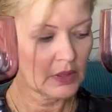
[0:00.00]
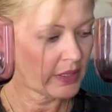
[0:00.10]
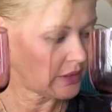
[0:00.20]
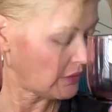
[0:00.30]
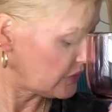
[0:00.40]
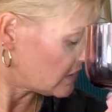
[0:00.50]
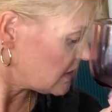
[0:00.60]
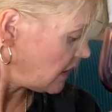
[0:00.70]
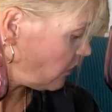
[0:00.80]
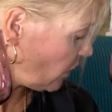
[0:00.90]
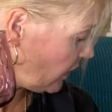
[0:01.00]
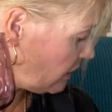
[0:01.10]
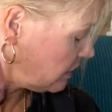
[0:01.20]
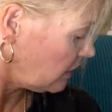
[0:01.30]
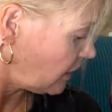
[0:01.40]
I got the
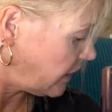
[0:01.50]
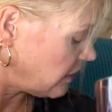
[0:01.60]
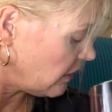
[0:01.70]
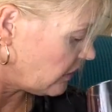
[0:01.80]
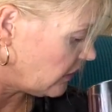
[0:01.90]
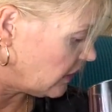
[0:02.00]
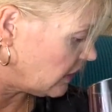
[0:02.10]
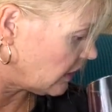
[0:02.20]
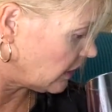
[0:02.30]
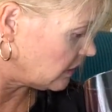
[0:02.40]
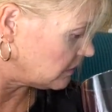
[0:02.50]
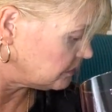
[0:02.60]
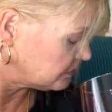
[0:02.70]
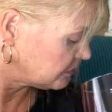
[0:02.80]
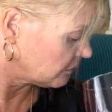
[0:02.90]
stemware. I got the
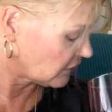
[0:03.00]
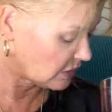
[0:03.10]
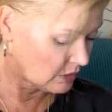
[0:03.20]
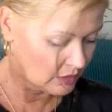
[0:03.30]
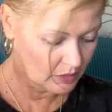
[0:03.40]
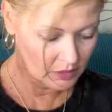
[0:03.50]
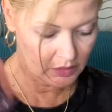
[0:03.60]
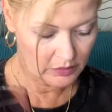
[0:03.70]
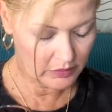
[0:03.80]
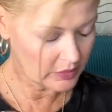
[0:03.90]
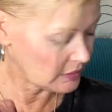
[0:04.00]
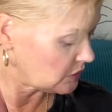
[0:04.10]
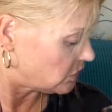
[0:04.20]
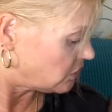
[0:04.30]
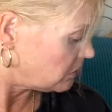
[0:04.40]
um, the
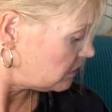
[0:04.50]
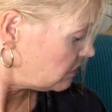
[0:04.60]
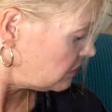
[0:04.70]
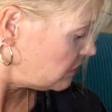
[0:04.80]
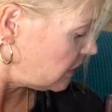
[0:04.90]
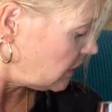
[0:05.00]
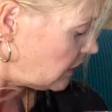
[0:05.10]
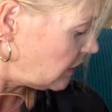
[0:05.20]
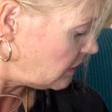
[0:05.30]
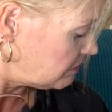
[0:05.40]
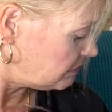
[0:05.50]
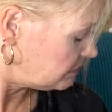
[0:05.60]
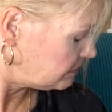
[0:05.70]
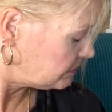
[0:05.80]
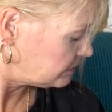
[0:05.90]
little um,
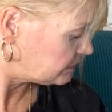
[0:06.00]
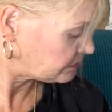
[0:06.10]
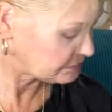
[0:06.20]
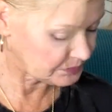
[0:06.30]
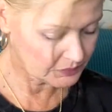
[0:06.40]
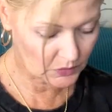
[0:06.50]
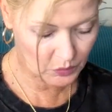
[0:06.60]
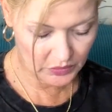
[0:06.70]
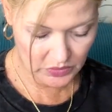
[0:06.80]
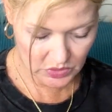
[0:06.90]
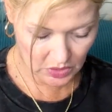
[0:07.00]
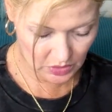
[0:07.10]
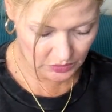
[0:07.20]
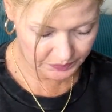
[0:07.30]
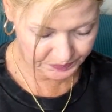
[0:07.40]
what were those called?